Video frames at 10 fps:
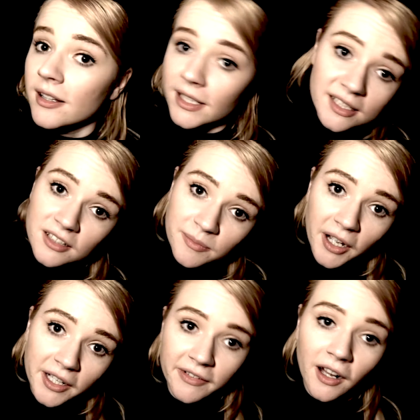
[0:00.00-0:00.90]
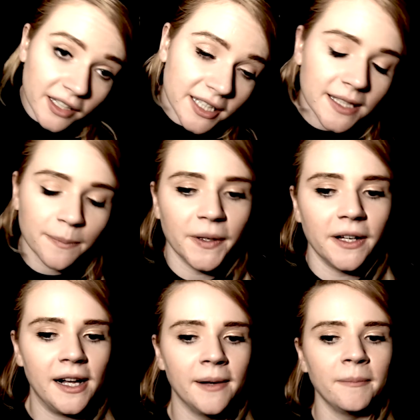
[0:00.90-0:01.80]
that's just my advice. But
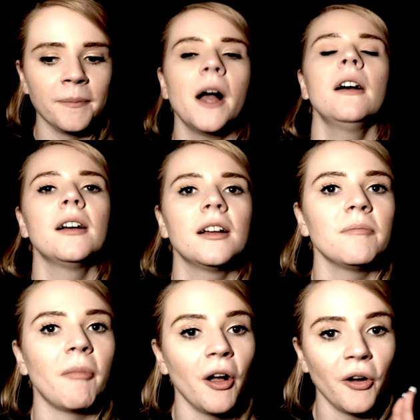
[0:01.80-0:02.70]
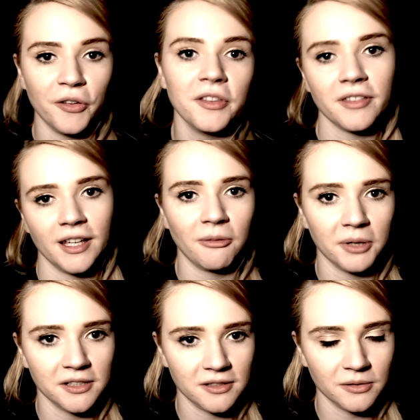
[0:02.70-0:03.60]
my other thing I
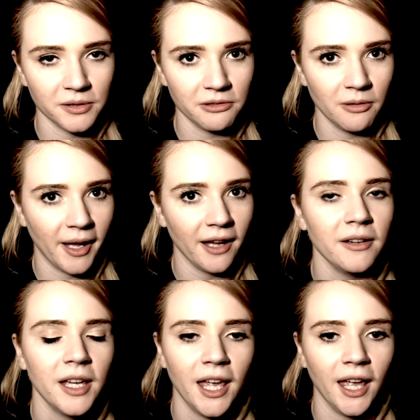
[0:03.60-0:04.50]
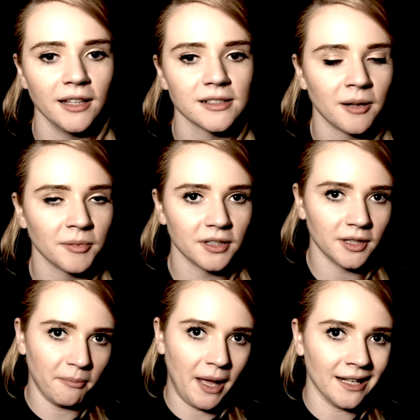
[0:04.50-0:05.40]
wanted to talk to you about is, I'm going to
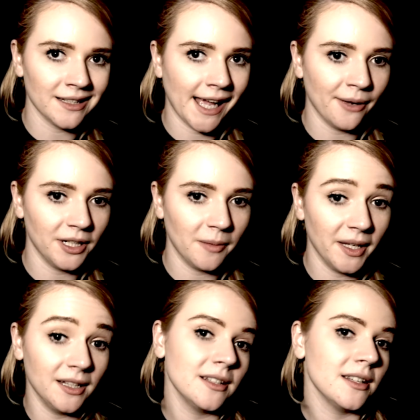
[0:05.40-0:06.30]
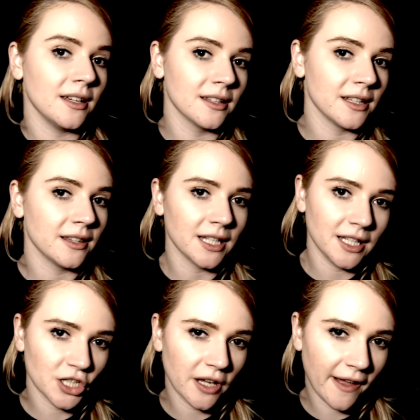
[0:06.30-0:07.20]
pan down in a minute so you can see the
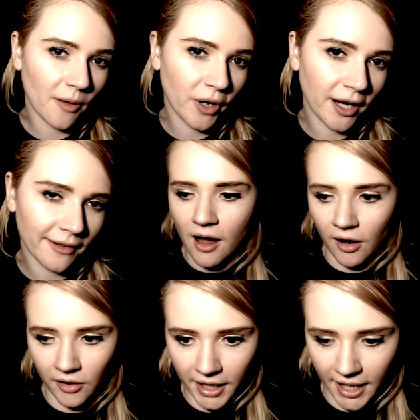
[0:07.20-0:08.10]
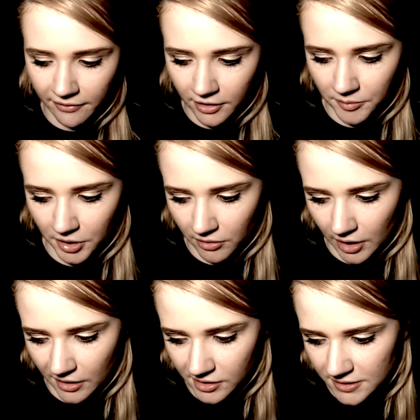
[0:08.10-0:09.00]
t-shirt that I'm wearing. I have come
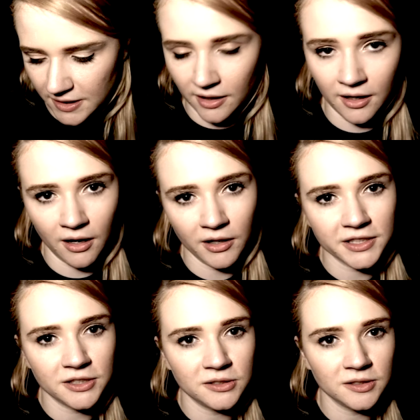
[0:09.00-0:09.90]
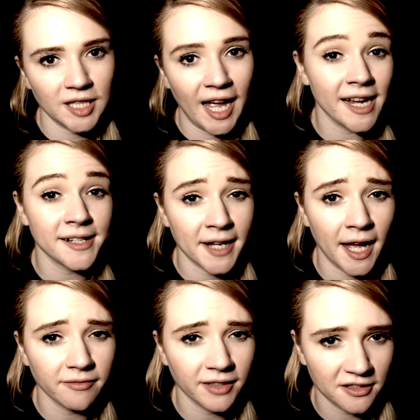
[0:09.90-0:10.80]
across a guy called Aidan
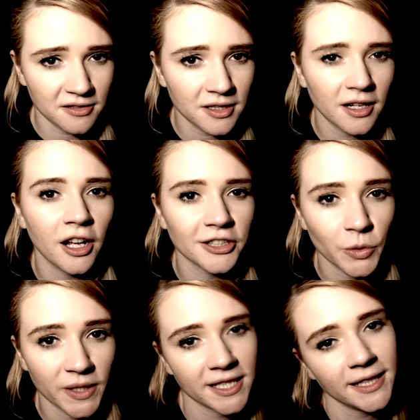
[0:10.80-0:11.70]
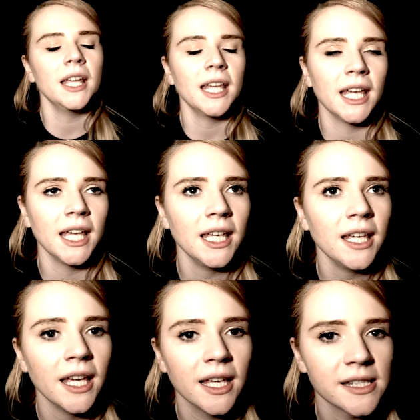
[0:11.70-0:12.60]
Hatfield on Twitter. He
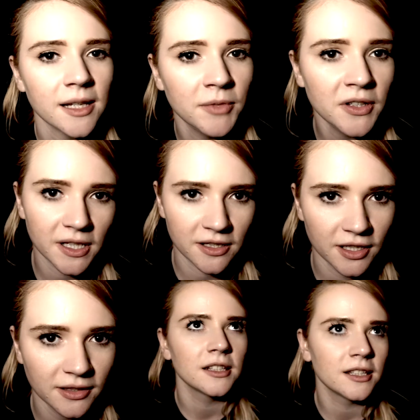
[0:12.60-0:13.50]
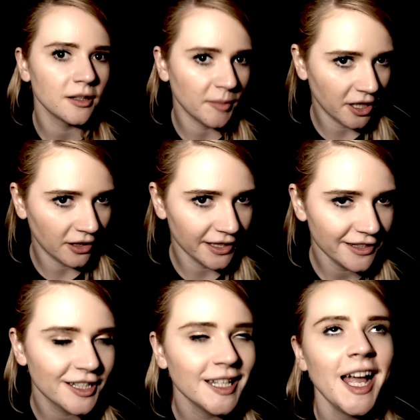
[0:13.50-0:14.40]
is a musician, to my knowledge,